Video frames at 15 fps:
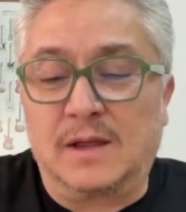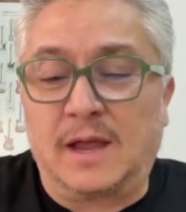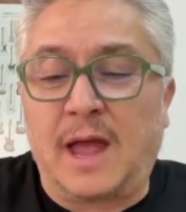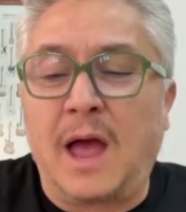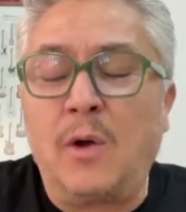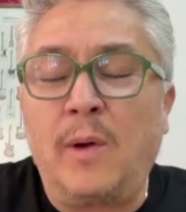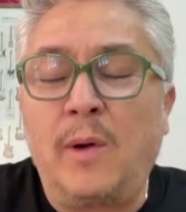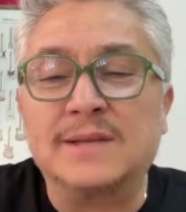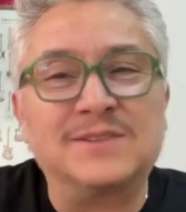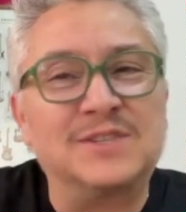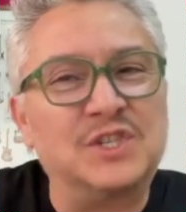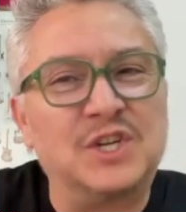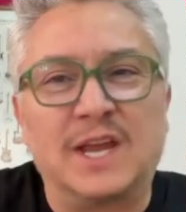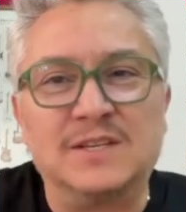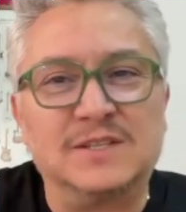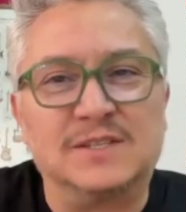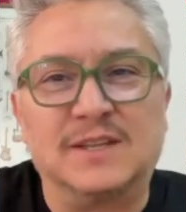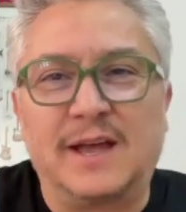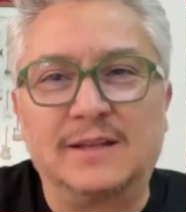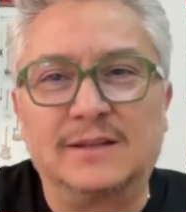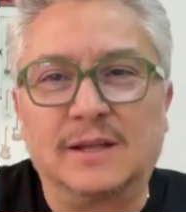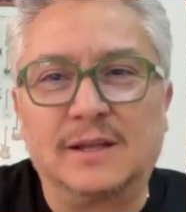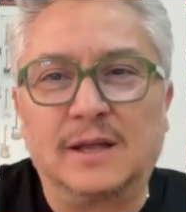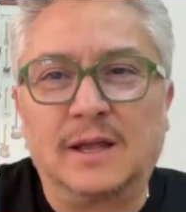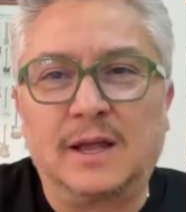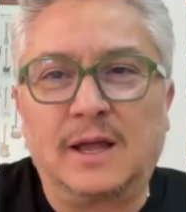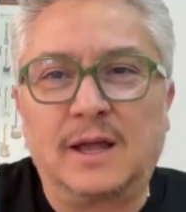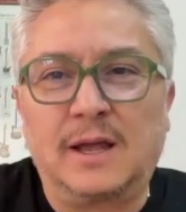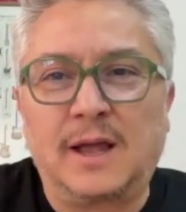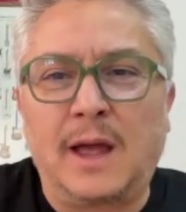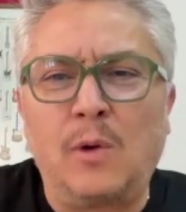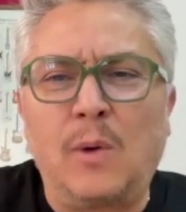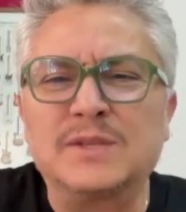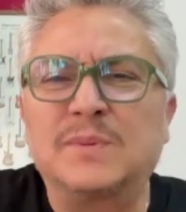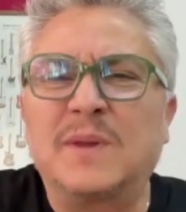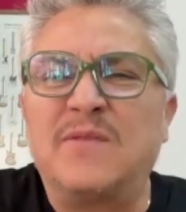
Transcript: how has changed that? How was